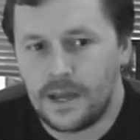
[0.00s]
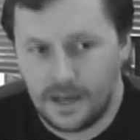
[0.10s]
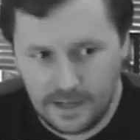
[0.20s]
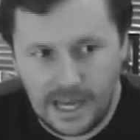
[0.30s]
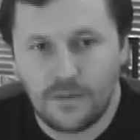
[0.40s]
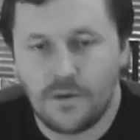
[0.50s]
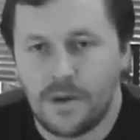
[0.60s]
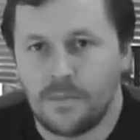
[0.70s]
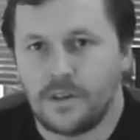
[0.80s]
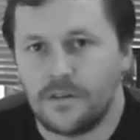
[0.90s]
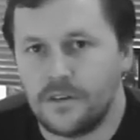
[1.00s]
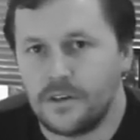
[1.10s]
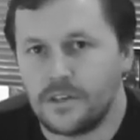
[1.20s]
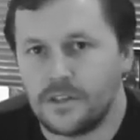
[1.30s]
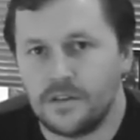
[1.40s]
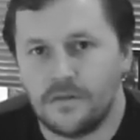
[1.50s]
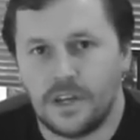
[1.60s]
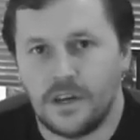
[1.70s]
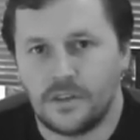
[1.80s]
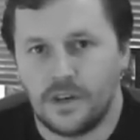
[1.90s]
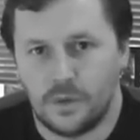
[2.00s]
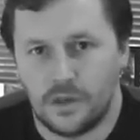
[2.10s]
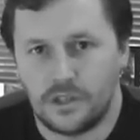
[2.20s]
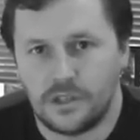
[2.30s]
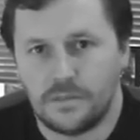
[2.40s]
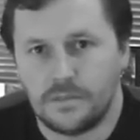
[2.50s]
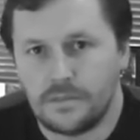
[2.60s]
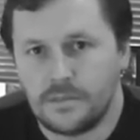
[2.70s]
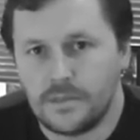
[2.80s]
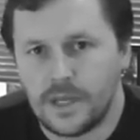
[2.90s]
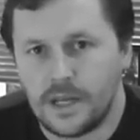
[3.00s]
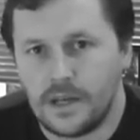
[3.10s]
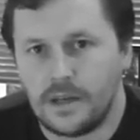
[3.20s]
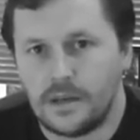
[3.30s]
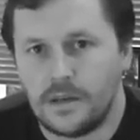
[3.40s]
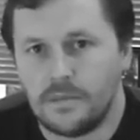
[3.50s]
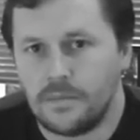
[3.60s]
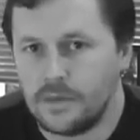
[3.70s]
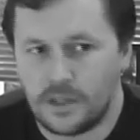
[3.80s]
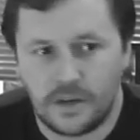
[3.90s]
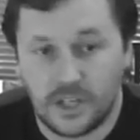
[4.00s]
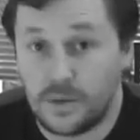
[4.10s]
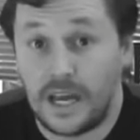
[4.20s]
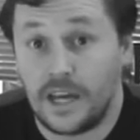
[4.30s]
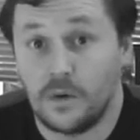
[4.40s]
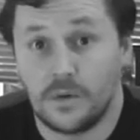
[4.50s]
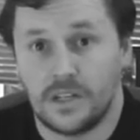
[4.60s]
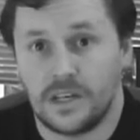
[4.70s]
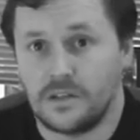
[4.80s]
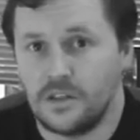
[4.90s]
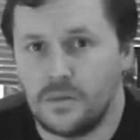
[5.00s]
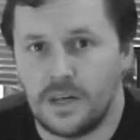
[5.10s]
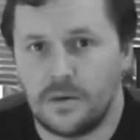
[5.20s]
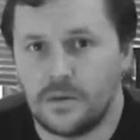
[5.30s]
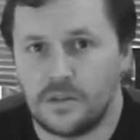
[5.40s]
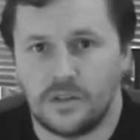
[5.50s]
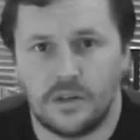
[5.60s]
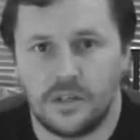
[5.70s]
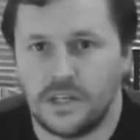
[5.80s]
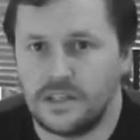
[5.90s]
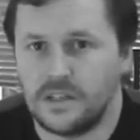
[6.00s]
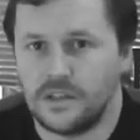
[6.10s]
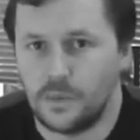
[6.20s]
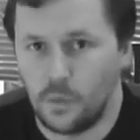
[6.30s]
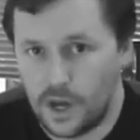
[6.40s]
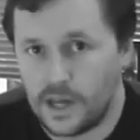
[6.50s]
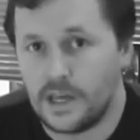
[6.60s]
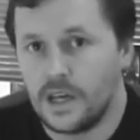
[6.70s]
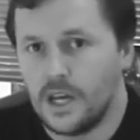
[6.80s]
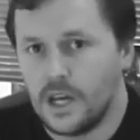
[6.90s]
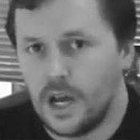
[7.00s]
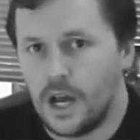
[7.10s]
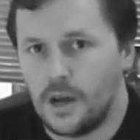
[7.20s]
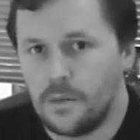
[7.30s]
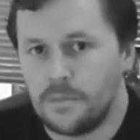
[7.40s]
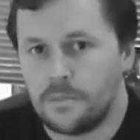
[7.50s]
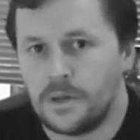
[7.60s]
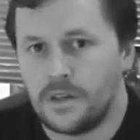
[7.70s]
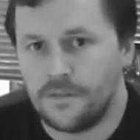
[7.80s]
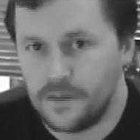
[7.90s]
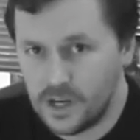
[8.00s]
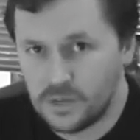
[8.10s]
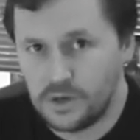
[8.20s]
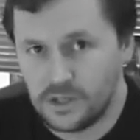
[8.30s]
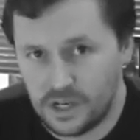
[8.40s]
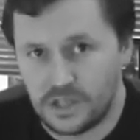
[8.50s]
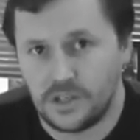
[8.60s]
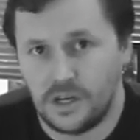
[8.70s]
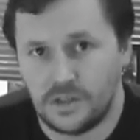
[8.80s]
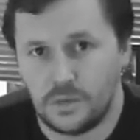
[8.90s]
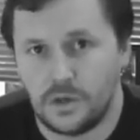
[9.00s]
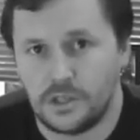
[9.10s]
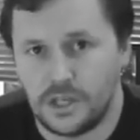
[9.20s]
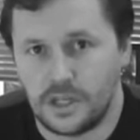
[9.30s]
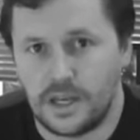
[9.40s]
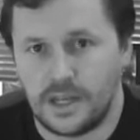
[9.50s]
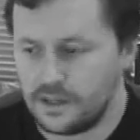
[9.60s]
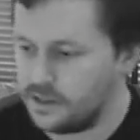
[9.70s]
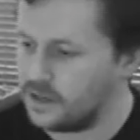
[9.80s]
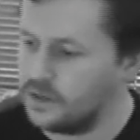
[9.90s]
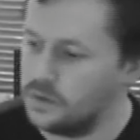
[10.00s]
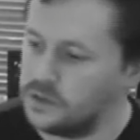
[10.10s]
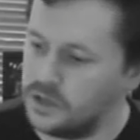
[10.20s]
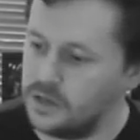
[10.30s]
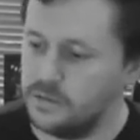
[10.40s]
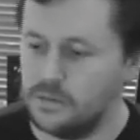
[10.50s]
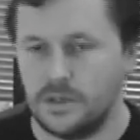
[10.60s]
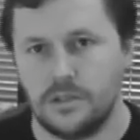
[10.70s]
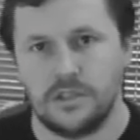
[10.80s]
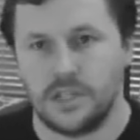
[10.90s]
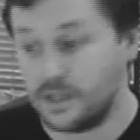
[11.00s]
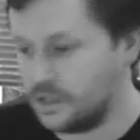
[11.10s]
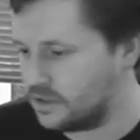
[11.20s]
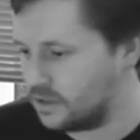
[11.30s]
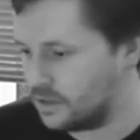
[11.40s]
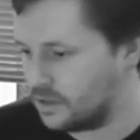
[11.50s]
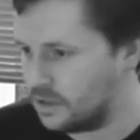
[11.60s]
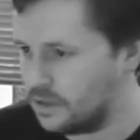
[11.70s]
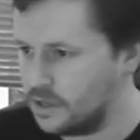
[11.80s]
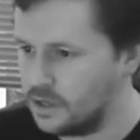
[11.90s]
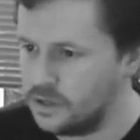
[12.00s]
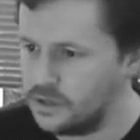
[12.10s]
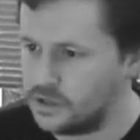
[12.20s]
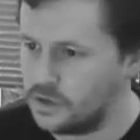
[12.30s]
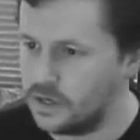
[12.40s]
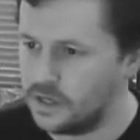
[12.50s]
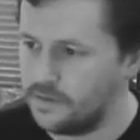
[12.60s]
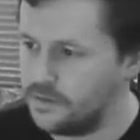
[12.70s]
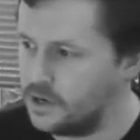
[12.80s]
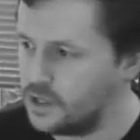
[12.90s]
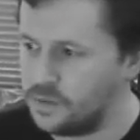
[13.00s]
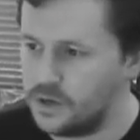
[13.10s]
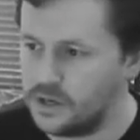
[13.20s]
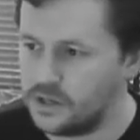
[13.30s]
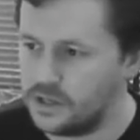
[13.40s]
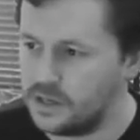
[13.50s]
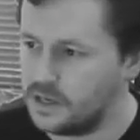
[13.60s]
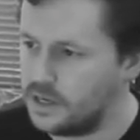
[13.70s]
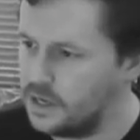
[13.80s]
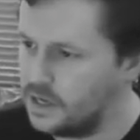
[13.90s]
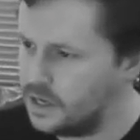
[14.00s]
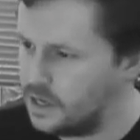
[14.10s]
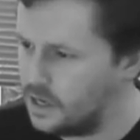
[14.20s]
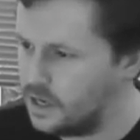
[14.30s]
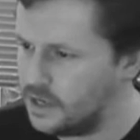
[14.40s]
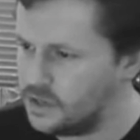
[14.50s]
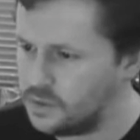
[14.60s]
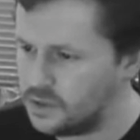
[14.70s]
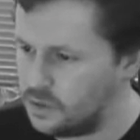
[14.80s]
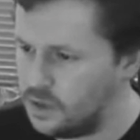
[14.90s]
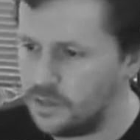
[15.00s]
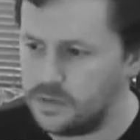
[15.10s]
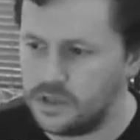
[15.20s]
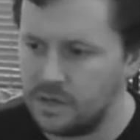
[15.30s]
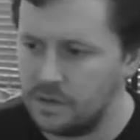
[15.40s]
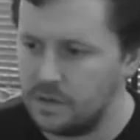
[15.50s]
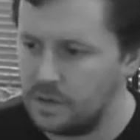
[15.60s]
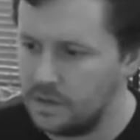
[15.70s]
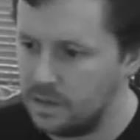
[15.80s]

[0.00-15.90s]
I can remember the first videos I watched. Don't ask me how it was linked to, maybe it was associated in some way. But the first person I started watching, and I think also, just check this on screen, the first person I subscribed to